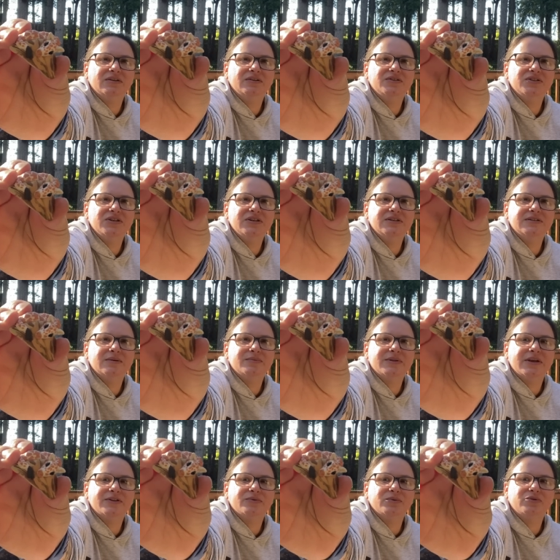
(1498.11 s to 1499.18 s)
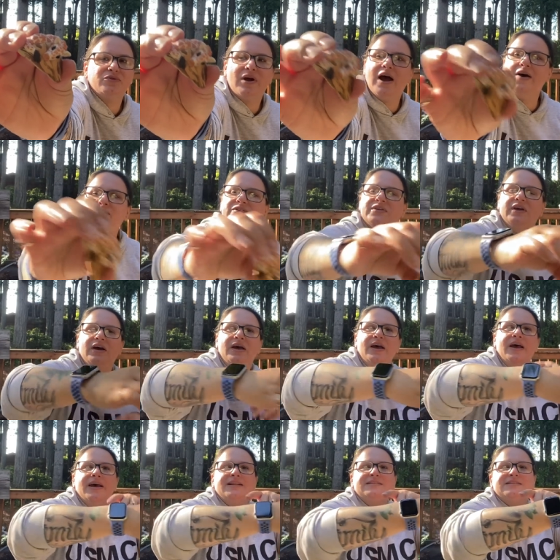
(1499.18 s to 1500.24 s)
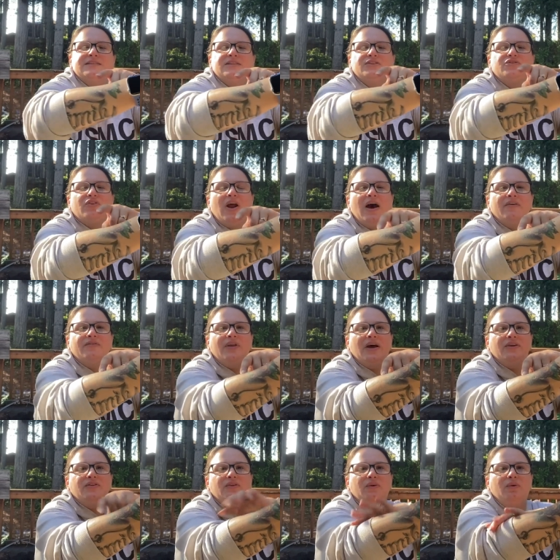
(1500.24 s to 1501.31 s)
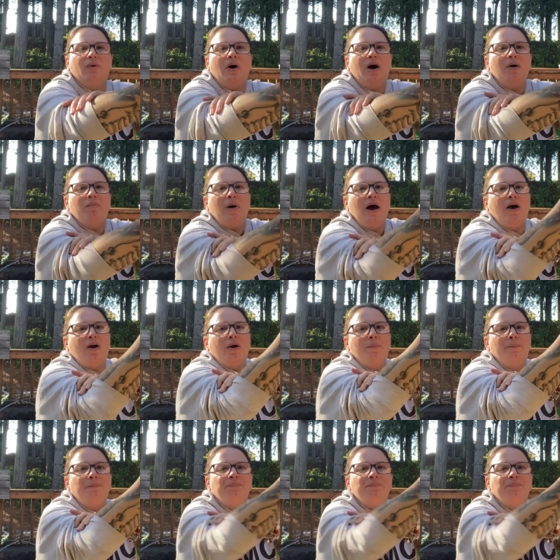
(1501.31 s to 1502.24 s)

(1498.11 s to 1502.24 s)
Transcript: She is obsessed with drafts, hence the draft tattoo on my arm.